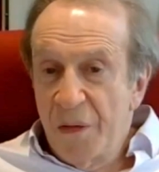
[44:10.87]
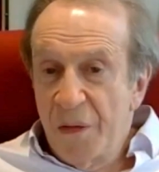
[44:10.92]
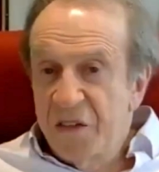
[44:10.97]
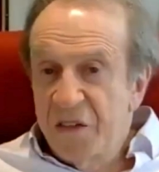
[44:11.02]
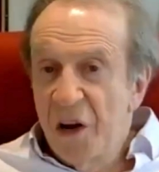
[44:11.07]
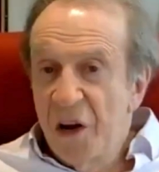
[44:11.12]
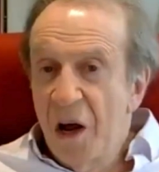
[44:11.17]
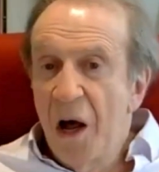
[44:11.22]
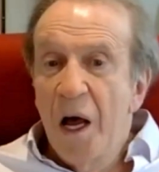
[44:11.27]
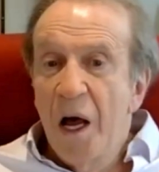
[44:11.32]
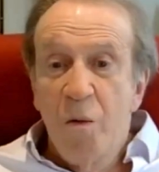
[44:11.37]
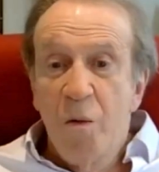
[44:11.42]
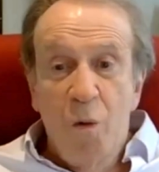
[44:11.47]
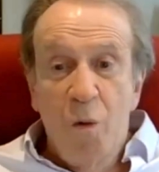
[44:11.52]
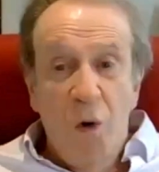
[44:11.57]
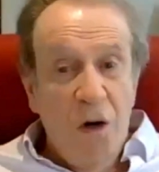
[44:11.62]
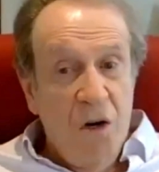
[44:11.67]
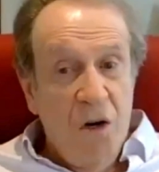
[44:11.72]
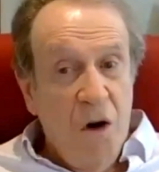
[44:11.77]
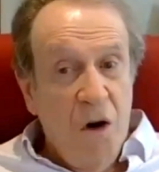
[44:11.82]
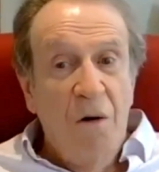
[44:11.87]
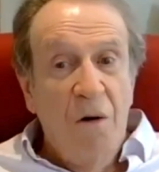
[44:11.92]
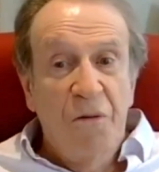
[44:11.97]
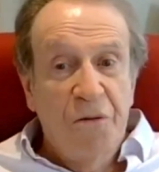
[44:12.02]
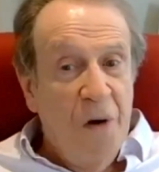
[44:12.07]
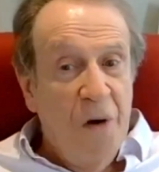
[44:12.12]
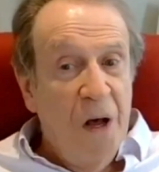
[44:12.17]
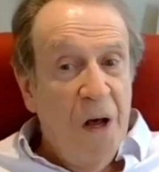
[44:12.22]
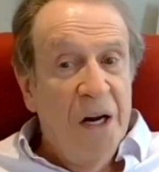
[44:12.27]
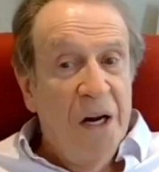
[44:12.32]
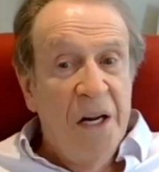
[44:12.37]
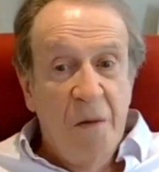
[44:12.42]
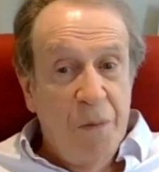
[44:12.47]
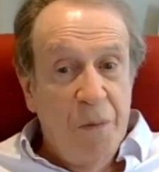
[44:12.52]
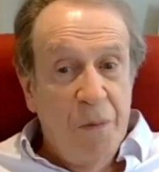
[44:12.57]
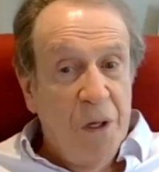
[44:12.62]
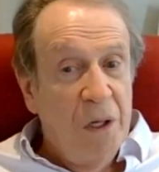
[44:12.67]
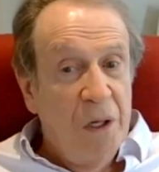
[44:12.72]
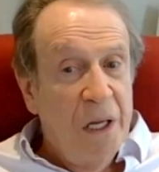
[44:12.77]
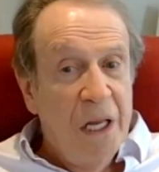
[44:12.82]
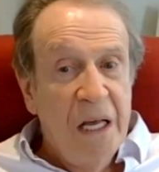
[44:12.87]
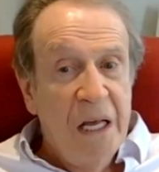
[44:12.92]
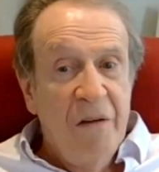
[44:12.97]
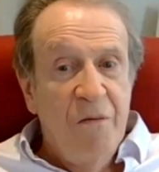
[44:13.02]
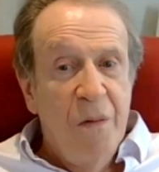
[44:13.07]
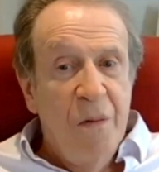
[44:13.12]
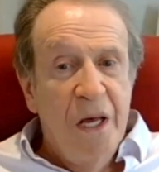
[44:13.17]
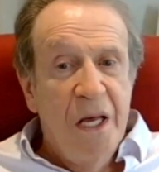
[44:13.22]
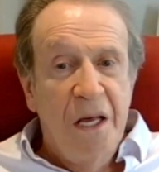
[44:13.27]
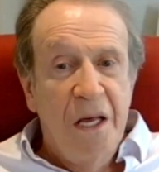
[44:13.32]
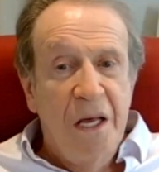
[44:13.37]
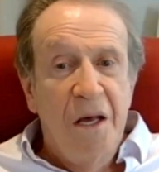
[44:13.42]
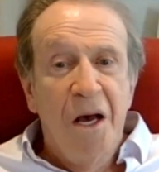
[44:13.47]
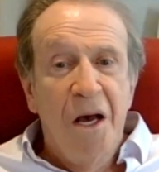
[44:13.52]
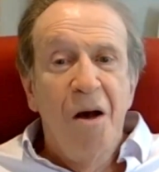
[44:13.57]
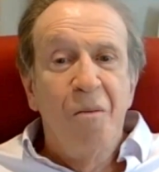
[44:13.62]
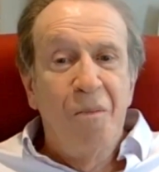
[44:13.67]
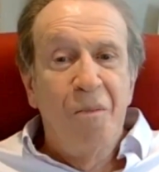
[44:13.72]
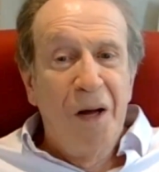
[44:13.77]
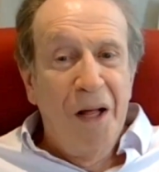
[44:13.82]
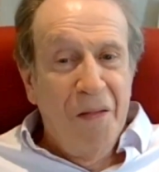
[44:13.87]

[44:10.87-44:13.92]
that at the time were not funny, believe me,